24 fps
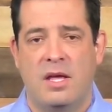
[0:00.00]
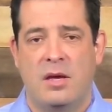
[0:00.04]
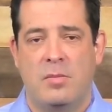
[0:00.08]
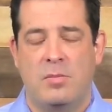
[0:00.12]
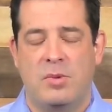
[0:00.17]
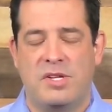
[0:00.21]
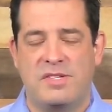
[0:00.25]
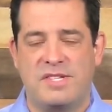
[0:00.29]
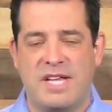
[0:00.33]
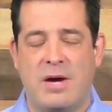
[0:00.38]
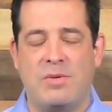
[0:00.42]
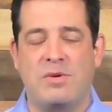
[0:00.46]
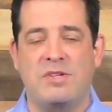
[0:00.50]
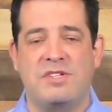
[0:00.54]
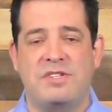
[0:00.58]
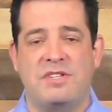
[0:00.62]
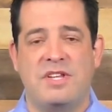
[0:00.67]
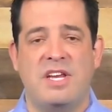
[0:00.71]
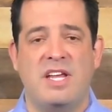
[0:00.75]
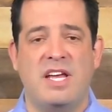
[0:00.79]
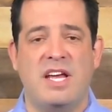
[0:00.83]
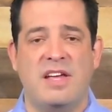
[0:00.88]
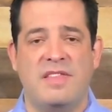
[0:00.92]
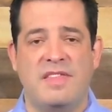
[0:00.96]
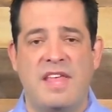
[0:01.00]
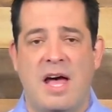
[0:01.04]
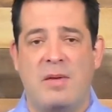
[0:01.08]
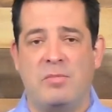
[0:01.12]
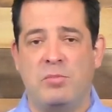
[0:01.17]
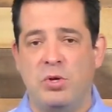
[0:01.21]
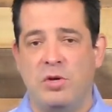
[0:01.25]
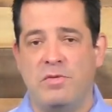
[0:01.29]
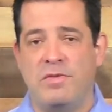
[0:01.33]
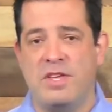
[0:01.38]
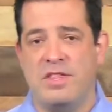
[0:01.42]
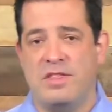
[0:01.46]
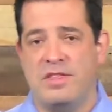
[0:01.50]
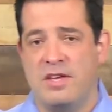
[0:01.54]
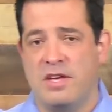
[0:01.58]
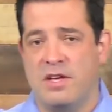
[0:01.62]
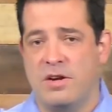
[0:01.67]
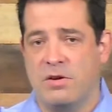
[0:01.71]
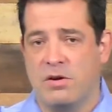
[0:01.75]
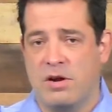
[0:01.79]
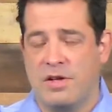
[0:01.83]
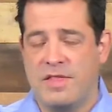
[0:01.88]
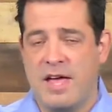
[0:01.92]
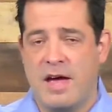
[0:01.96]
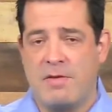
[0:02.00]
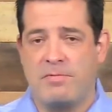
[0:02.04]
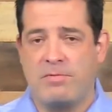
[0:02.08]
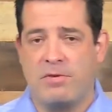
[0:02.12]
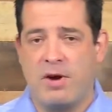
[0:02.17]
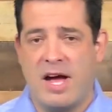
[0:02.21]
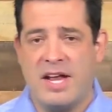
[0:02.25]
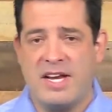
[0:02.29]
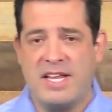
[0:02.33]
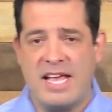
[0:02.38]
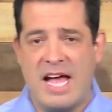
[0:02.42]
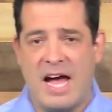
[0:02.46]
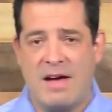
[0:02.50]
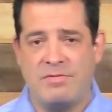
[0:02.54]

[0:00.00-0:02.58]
But as I was sitting in that movie theater on that Friday